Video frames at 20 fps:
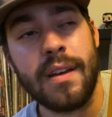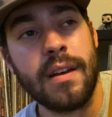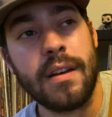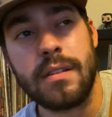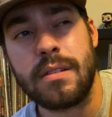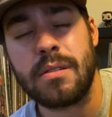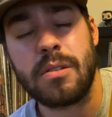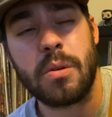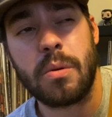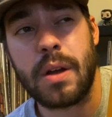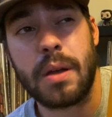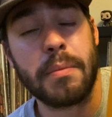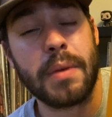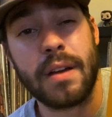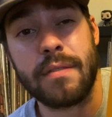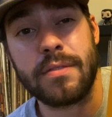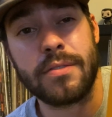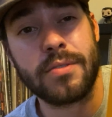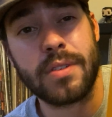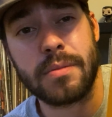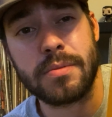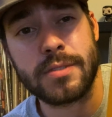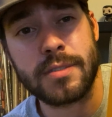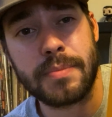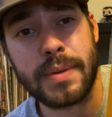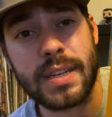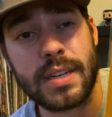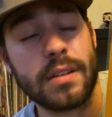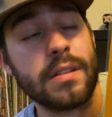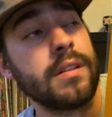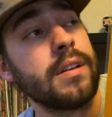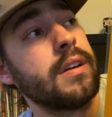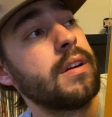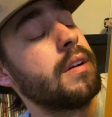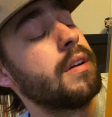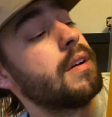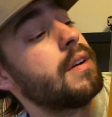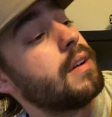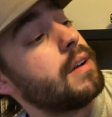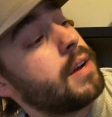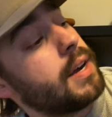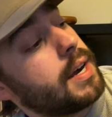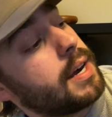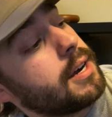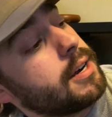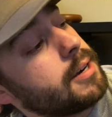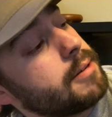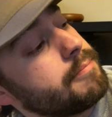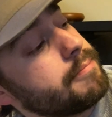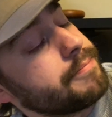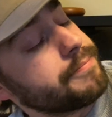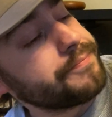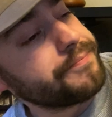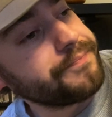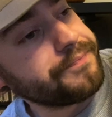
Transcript: don't know why I'm having trouble speaking. But